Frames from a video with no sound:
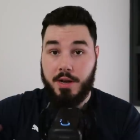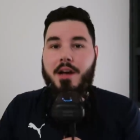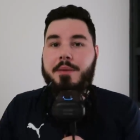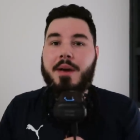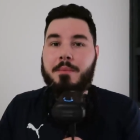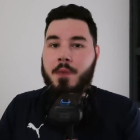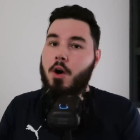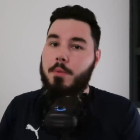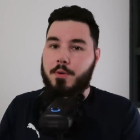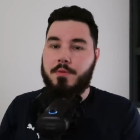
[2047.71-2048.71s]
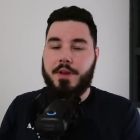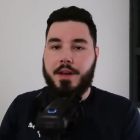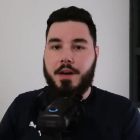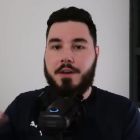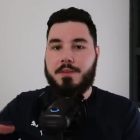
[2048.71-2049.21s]
I can make multiple
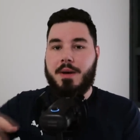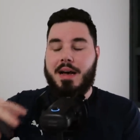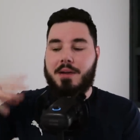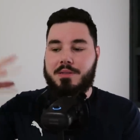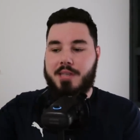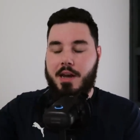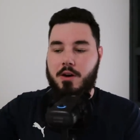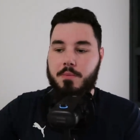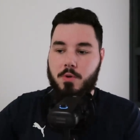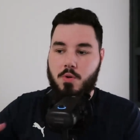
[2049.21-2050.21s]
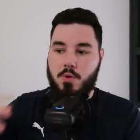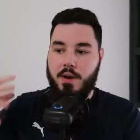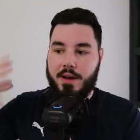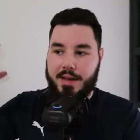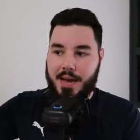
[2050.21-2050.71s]
videos about how terrible
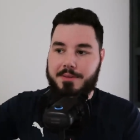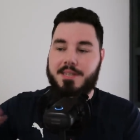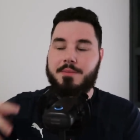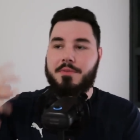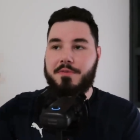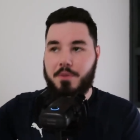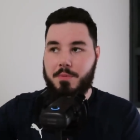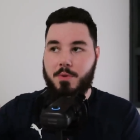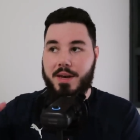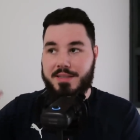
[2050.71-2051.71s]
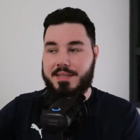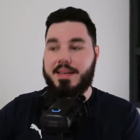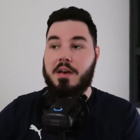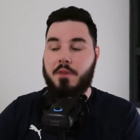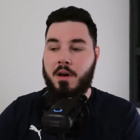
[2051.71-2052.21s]
catism and football is
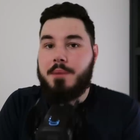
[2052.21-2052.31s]
together.